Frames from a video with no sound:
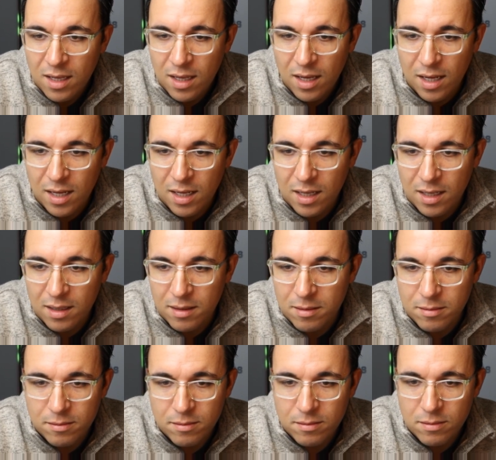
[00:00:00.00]
Uh,
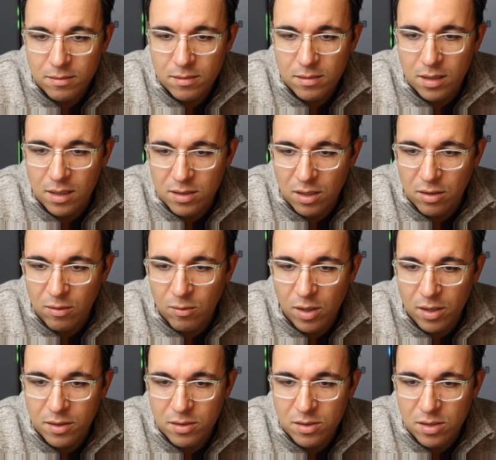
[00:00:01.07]
these other
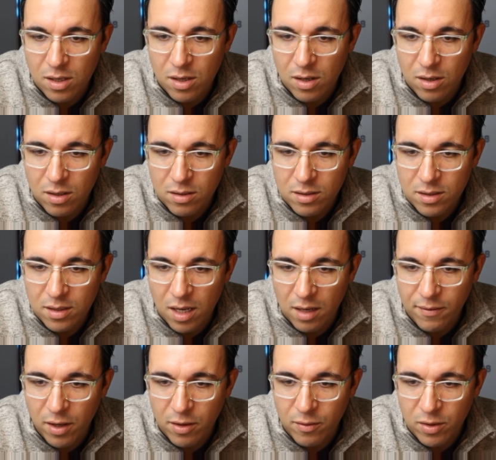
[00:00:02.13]
ones are kind of
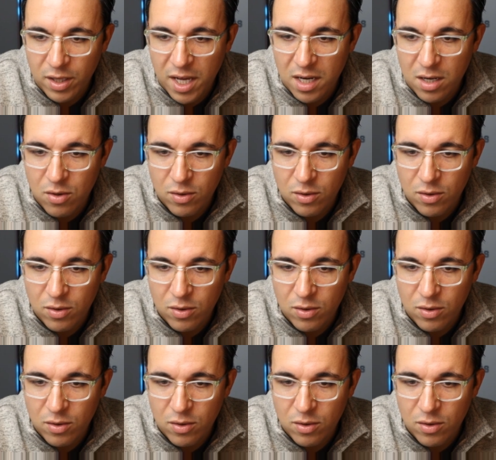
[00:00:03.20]
unrelated.